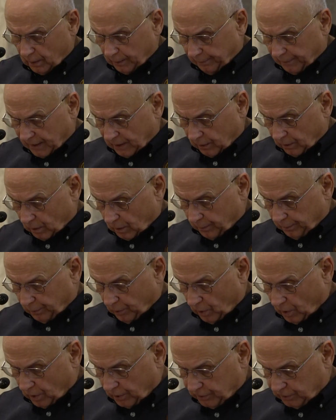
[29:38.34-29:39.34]
about our
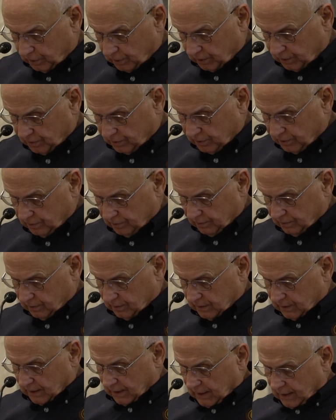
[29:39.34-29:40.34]
projects,
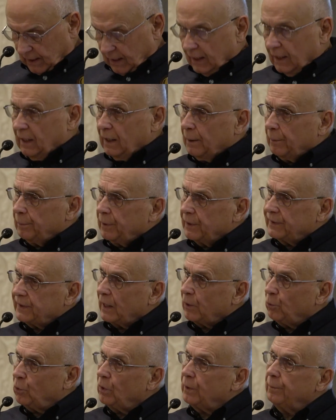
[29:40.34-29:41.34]
but
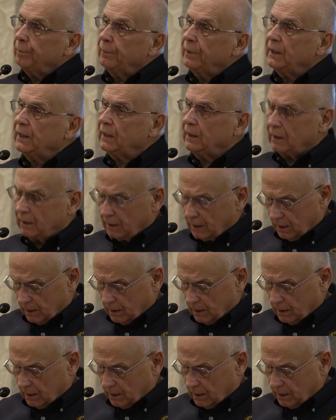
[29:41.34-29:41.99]
they wouldn't be